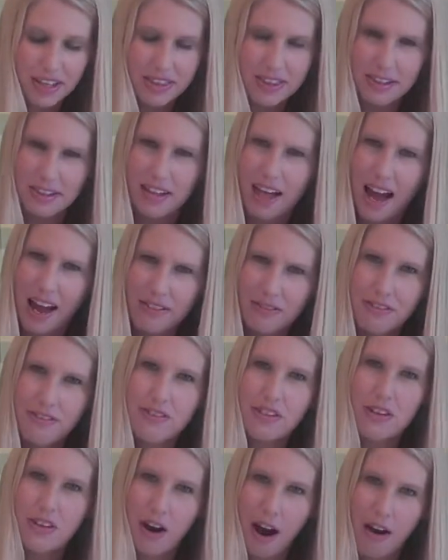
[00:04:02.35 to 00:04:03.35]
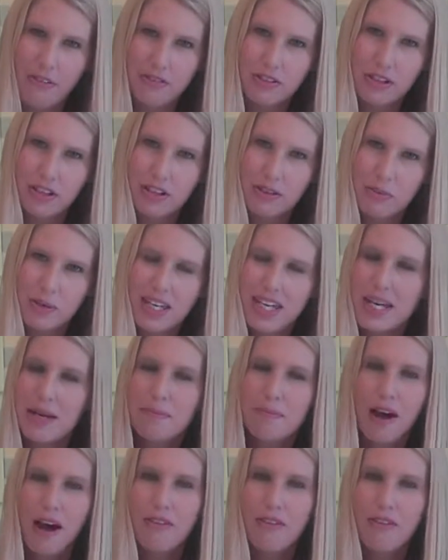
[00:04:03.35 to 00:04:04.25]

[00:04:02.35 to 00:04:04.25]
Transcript: The life of a crafter. We keep